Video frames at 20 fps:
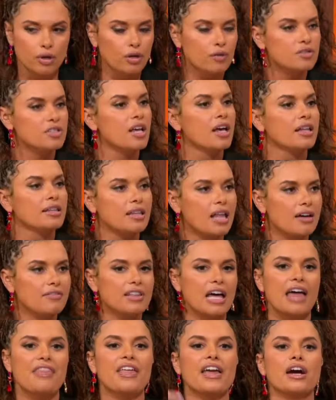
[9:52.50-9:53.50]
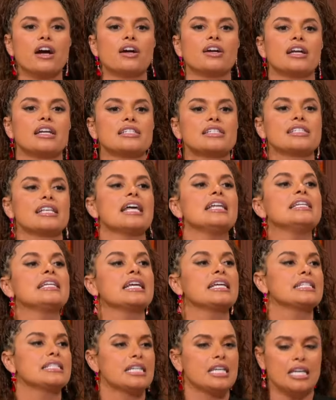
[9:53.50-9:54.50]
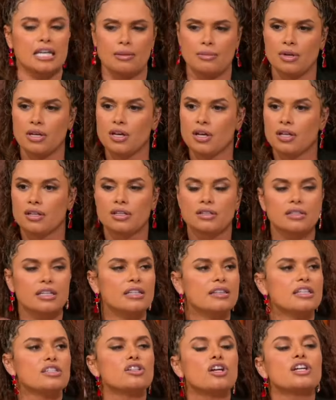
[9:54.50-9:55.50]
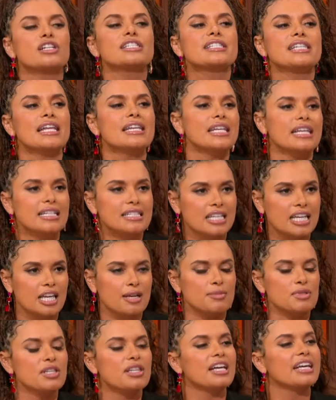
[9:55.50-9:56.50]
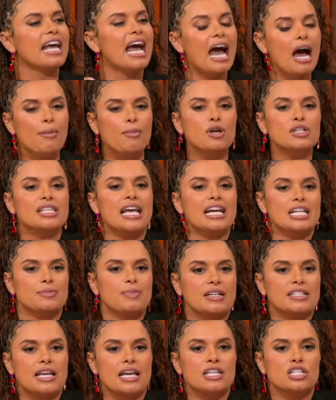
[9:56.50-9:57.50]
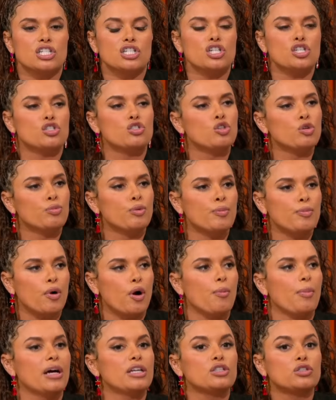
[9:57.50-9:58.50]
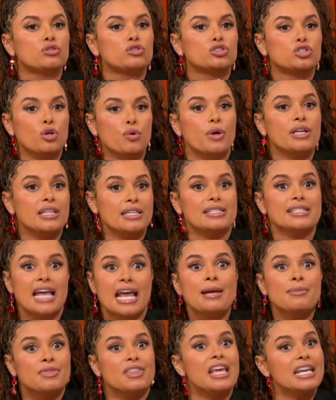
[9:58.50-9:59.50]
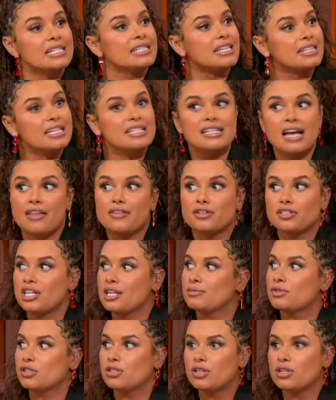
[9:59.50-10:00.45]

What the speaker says: moves. Love that. They are an ascending team. These are ascending teams. Yeah. The Cowboys' expectation is Super Bowl, but you're doing the same things that these other teams